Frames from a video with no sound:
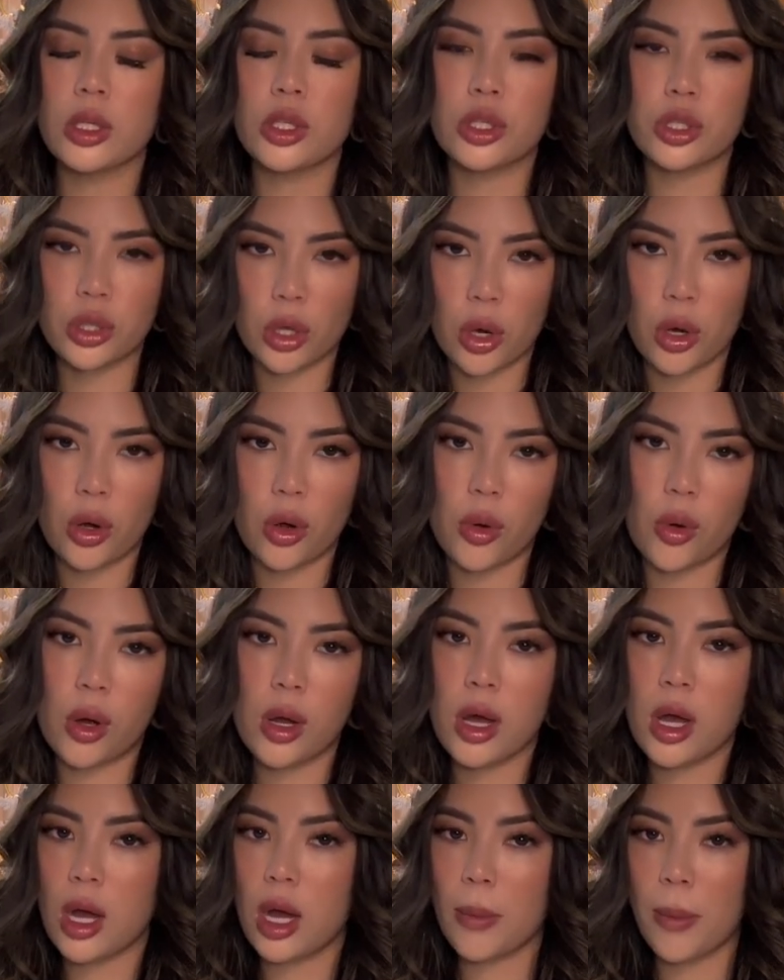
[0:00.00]

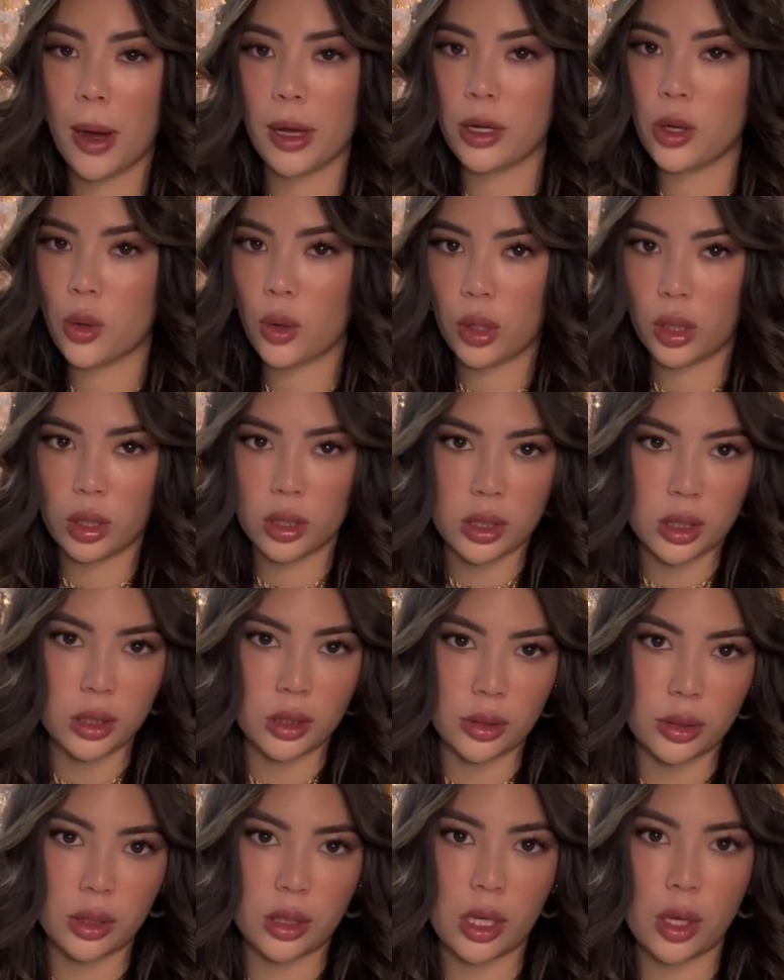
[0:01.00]
So a body oil is
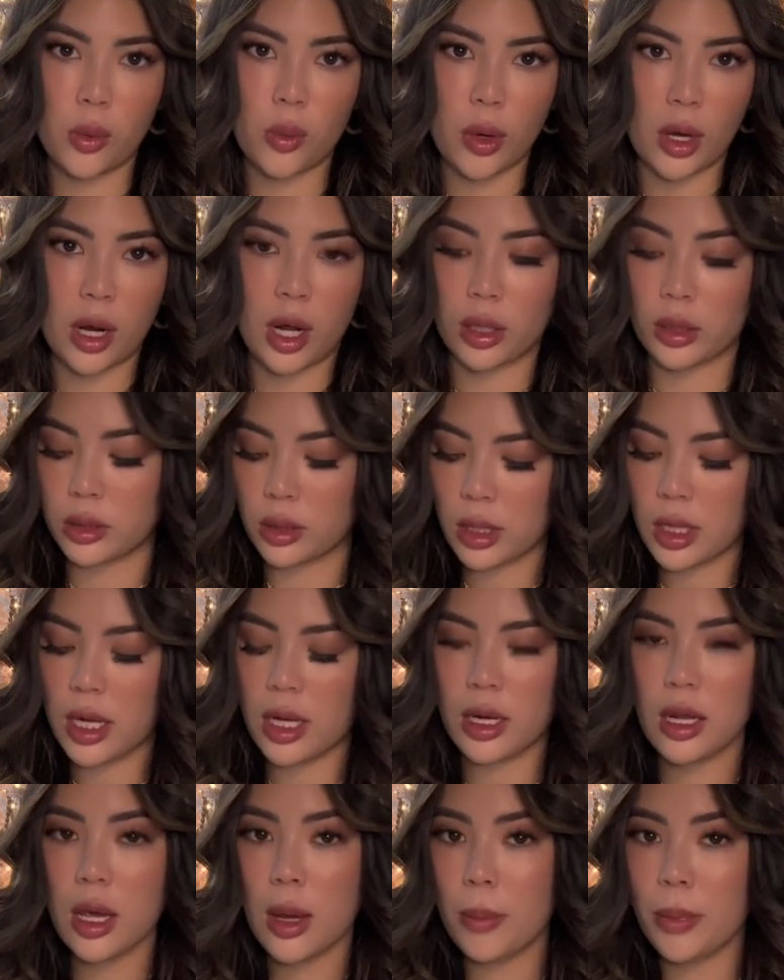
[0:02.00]
literally what I'll
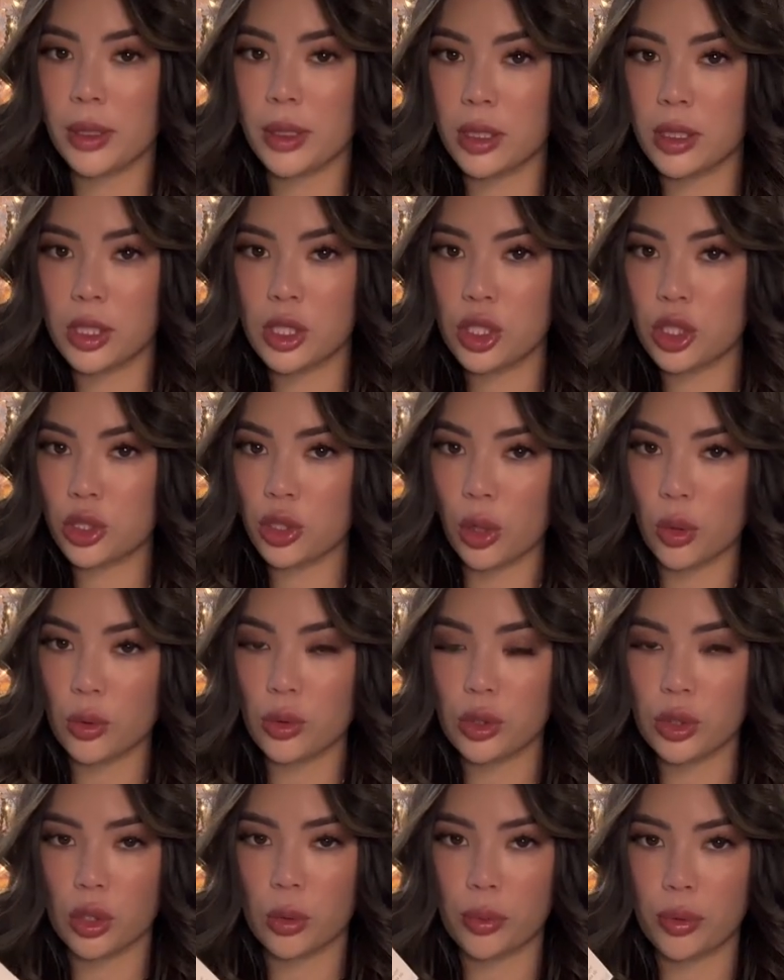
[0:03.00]
need. But this is so,
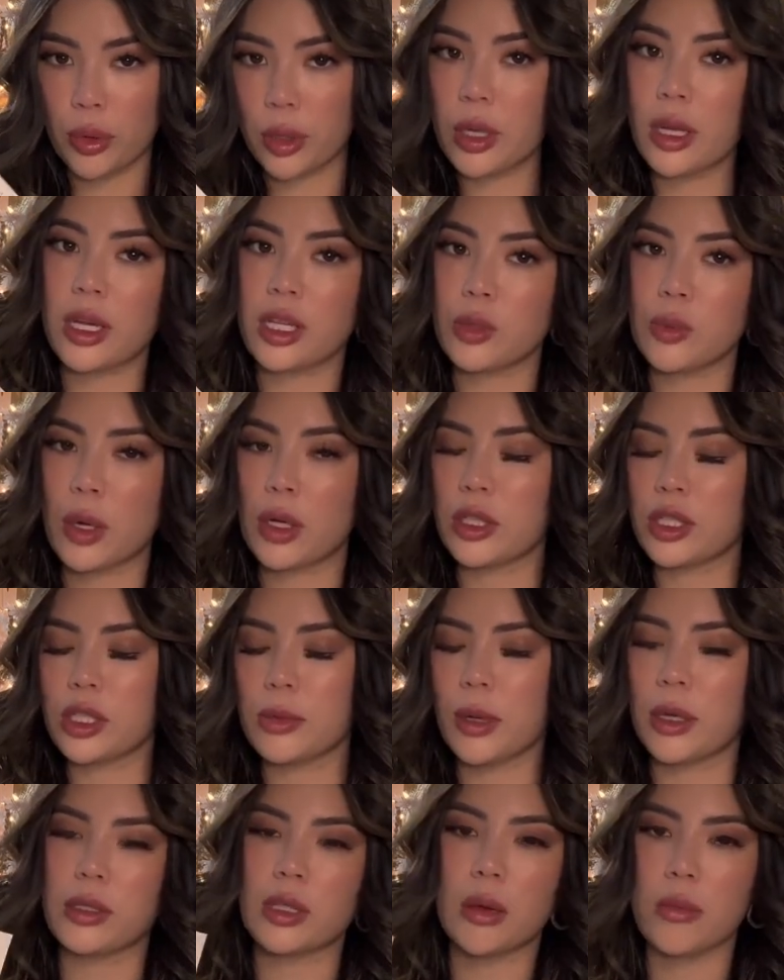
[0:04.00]
so pretty as well, and
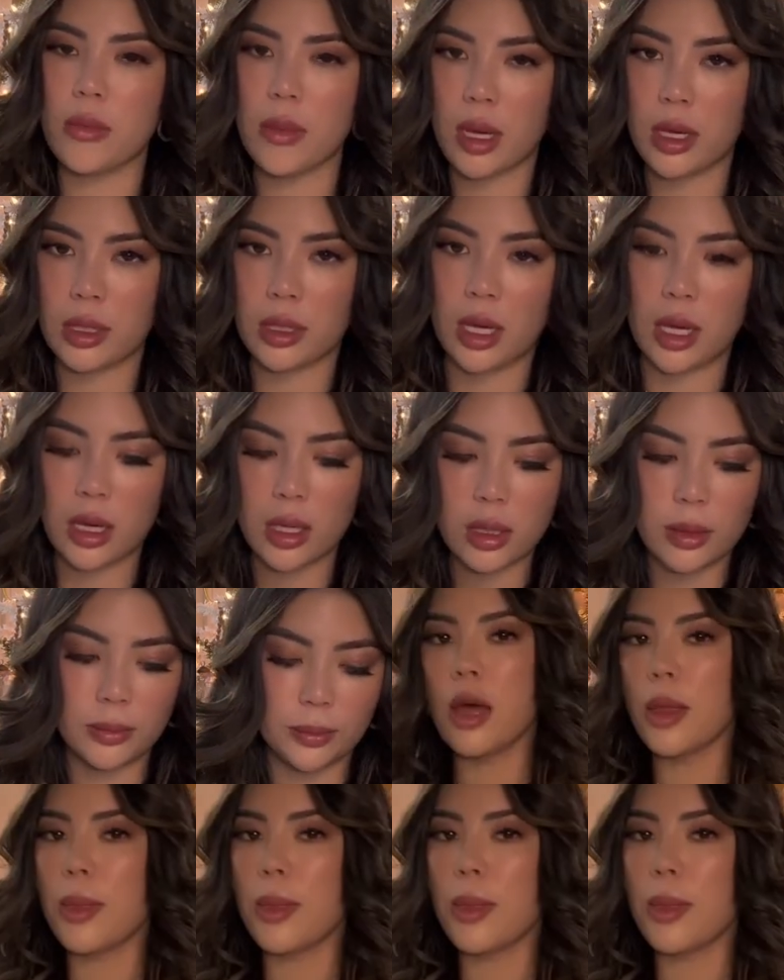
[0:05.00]
smells amazing.